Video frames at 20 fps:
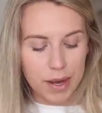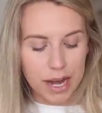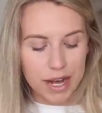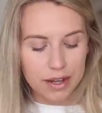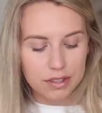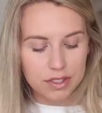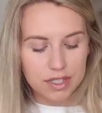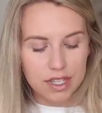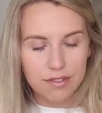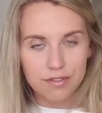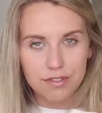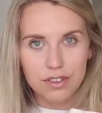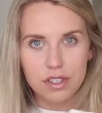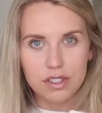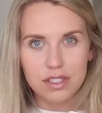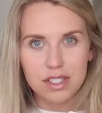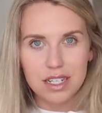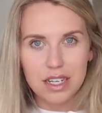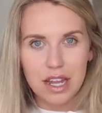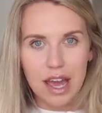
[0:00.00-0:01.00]
pounds if
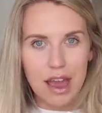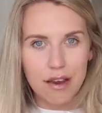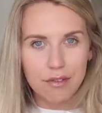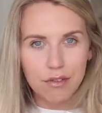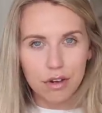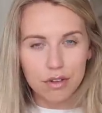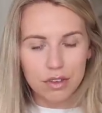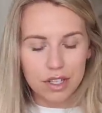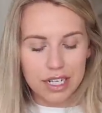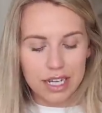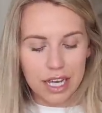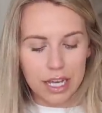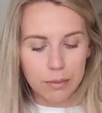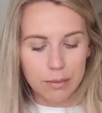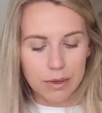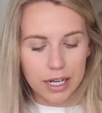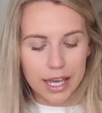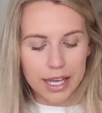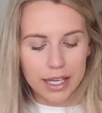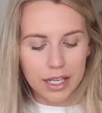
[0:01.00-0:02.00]
there's an error on the
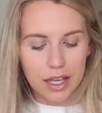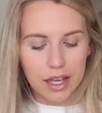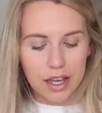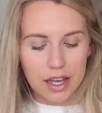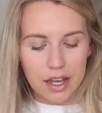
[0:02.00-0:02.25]
labeling